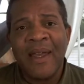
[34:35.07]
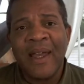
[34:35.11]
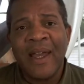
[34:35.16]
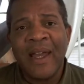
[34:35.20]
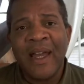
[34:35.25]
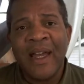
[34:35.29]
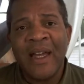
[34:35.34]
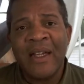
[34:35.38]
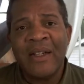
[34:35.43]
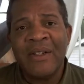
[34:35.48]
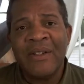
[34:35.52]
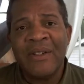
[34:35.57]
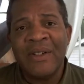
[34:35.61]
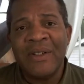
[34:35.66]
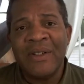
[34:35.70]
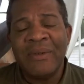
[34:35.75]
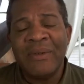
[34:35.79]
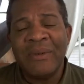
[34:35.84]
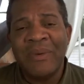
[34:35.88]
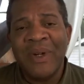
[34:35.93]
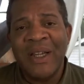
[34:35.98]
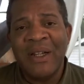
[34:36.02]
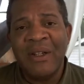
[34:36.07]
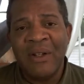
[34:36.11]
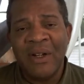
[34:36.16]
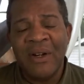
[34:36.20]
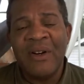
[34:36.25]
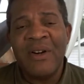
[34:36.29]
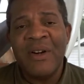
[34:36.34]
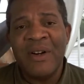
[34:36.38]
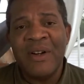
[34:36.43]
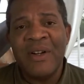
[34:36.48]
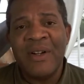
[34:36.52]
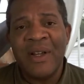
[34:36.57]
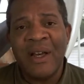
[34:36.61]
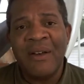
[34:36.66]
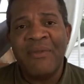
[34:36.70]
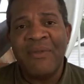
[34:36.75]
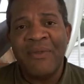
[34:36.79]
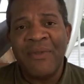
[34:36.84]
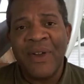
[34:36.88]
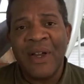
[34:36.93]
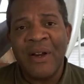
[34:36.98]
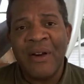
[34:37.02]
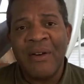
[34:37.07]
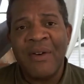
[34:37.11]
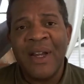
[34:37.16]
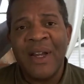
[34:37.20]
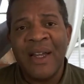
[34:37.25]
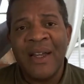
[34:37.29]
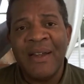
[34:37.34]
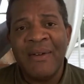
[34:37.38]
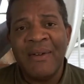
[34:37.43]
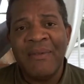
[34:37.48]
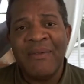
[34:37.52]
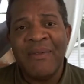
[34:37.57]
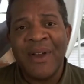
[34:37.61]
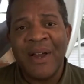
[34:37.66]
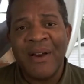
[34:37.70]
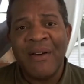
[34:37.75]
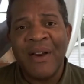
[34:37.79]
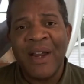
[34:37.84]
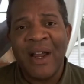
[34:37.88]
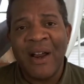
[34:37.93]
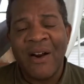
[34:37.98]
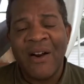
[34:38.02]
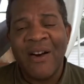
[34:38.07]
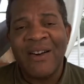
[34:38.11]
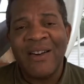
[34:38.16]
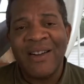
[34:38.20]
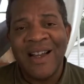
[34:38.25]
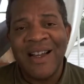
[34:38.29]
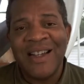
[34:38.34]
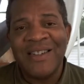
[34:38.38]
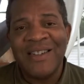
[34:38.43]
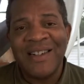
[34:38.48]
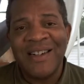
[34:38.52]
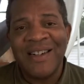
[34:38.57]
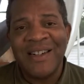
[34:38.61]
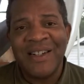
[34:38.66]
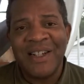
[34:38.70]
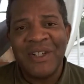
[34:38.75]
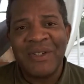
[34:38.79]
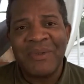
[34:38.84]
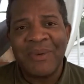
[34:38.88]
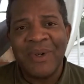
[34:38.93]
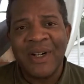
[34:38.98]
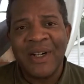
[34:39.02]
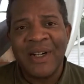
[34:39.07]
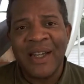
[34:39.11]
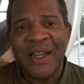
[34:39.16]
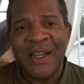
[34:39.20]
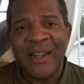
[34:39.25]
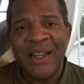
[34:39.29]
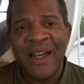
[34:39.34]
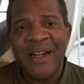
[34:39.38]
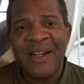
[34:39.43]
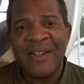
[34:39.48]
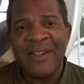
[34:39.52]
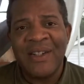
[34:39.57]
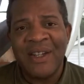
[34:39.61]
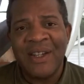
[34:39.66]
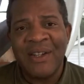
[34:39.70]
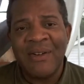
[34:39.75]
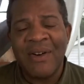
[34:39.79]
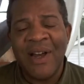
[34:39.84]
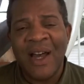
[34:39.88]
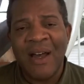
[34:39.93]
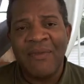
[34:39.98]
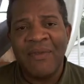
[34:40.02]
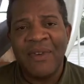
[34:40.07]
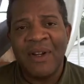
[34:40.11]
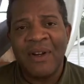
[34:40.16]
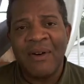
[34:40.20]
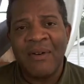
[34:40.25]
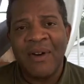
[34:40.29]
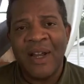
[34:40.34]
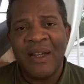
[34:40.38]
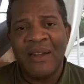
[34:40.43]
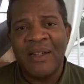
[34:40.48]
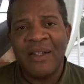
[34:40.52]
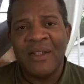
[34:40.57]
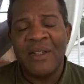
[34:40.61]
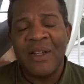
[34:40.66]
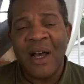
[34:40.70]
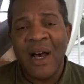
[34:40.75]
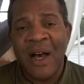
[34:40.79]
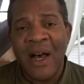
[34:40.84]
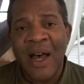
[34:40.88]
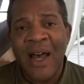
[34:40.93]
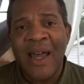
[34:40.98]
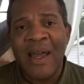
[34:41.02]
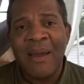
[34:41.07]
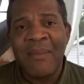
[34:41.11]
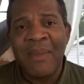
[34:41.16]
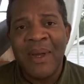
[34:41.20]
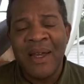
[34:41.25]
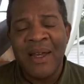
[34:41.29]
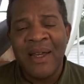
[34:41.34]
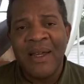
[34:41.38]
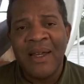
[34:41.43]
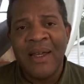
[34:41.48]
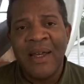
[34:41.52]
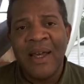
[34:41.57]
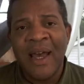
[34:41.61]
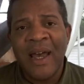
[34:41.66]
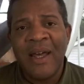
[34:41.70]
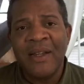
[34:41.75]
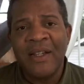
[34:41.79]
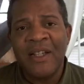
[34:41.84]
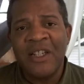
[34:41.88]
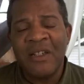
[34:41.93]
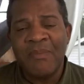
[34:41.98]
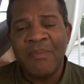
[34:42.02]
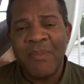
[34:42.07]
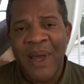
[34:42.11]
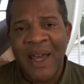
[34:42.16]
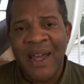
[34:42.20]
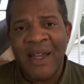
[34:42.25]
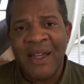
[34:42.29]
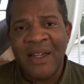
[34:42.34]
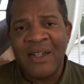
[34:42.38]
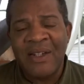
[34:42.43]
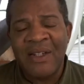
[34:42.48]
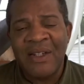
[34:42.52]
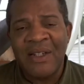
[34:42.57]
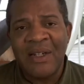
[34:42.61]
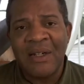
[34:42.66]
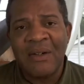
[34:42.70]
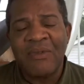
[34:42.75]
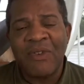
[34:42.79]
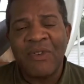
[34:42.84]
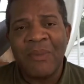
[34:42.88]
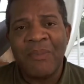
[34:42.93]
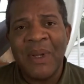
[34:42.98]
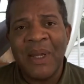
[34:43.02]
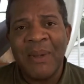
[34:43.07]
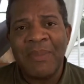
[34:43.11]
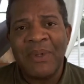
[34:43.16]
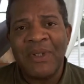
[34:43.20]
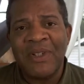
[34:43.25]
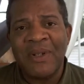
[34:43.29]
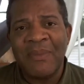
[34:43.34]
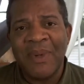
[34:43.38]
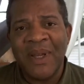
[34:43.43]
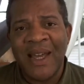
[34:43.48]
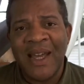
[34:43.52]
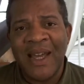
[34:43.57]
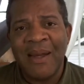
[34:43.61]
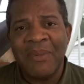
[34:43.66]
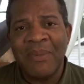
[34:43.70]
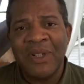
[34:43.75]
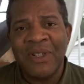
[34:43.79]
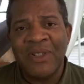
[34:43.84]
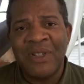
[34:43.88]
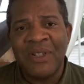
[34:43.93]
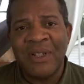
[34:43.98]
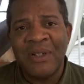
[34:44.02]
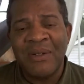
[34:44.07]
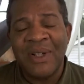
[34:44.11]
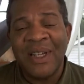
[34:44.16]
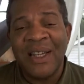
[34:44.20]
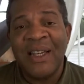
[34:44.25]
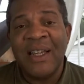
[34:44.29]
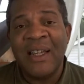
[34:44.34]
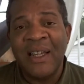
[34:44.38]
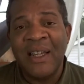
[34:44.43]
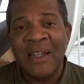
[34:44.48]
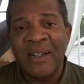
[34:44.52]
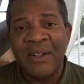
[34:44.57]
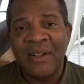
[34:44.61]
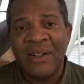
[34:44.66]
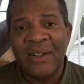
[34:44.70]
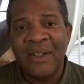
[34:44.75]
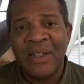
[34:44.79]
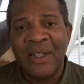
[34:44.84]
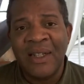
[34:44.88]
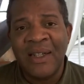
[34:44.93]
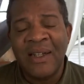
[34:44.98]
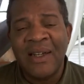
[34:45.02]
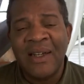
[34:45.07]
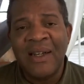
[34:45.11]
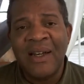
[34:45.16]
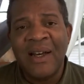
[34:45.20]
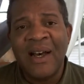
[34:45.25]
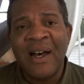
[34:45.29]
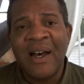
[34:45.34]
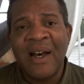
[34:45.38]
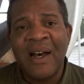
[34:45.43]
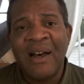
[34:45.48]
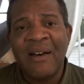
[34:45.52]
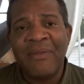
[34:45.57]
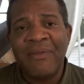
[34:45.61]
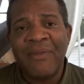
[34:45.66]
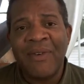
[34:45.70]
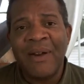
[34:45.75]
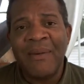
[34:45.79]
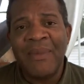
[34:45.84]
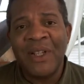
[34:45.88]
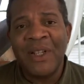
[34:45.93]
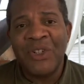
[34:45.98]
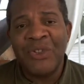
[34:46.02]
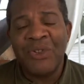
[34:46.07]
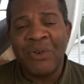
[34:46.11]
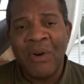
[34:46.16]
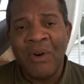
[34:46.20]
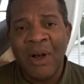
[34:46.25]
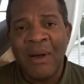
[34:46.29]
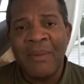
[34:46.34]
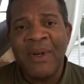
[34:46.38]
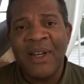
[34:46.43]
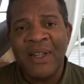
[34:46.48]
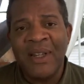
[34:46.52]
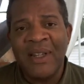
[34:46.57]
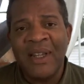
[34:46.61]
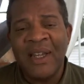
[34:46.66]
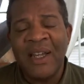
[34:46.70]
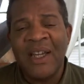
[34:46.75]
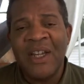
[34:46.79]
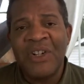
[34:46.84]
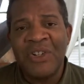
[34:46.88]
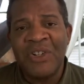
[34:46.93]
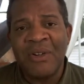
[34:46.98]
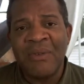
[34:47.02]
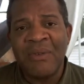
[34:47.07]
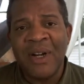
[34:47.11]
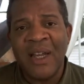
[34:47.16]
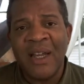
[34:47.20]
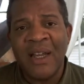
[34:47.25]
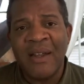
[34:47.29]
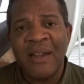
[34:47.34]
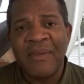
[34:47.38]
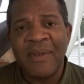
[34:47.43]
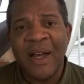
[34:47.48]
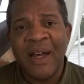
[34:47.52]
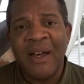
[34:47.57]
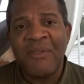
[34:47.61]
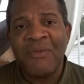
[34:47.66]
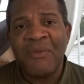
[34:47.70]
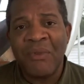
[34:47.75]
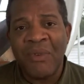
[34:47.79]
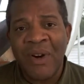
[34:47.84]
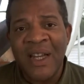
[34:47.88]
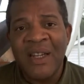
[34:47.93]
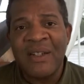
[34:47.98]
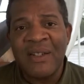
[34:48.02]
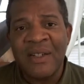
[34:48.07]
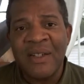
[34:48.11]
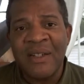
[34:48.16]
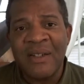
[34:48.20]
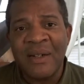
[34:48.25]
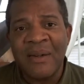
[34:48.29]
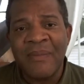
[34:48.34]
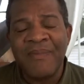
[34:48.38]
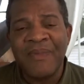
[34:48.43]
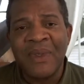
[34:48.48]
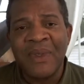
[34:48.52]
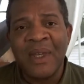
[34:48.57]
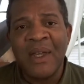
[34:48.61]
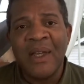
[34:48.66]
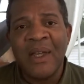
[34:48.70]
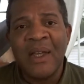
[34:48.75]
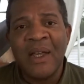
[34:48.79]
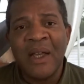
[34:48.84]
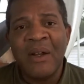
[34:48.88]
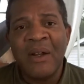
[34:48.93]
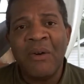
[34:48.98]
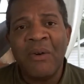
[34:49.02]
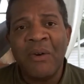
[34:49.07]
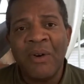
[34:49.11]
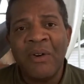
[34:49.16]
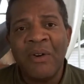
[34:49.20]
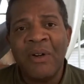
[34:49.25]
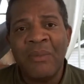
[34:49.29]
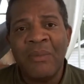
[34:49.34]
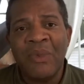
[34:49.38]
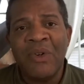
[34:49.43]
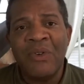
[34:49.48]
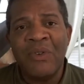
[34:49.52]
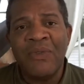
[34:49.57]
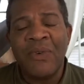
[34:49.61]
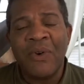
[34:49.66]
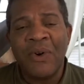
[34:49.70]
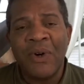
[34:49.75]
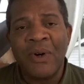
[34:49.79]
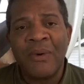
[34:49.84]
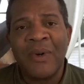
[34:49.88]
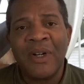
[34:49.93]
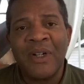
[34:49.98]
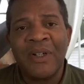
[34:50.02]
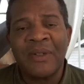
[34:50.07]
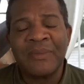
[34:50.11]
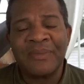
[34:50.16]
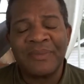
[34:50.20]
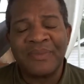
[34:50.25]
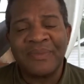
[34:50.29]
And we learned a very, very hard lesson in this work, and that is that you have to create the time and the space for people to be able to heal uh, from the trauma and the injury of racism in order to move forward.